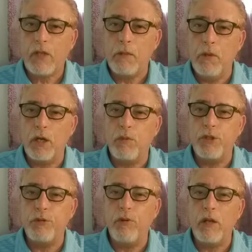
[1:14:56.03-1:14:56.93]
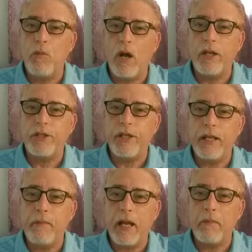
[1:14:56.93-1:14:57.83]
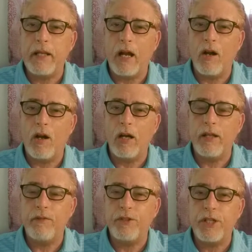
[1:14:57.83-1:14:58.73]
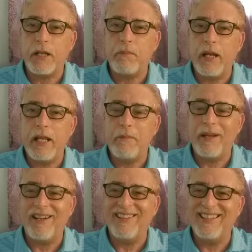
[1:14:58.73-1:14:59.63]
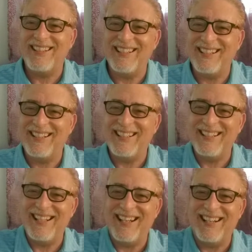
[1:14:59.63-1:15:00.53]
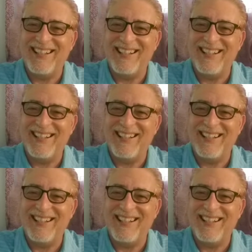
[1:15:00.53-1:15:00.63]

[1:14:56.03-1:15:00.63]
Mark, would you really want to email me? I hardly even check my email. Yeah.